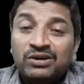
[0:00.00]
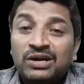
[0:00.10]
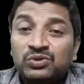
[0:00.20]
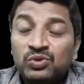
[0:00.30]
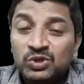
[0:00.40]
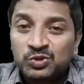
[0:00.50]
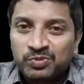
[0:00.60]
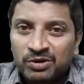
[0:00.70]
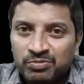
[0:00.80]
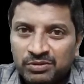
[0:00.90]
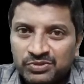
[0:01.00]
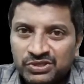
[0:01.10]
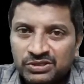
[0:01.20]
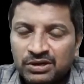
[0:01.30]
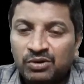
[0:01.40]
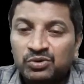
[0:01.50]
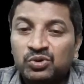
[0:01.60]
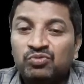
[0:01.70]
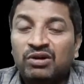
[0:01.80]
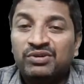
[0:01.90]
are those problems? How to
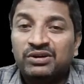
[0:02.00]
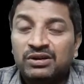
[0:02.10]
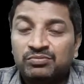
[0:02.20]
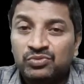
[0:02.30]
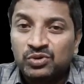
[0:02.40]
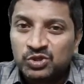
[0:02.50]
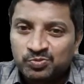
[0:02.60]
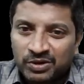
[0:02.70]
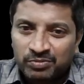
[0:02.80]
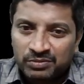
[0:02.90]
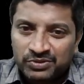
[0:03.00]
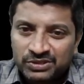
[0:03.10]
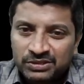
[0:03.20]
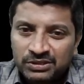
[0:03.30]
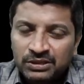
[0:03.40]
overcome those problems?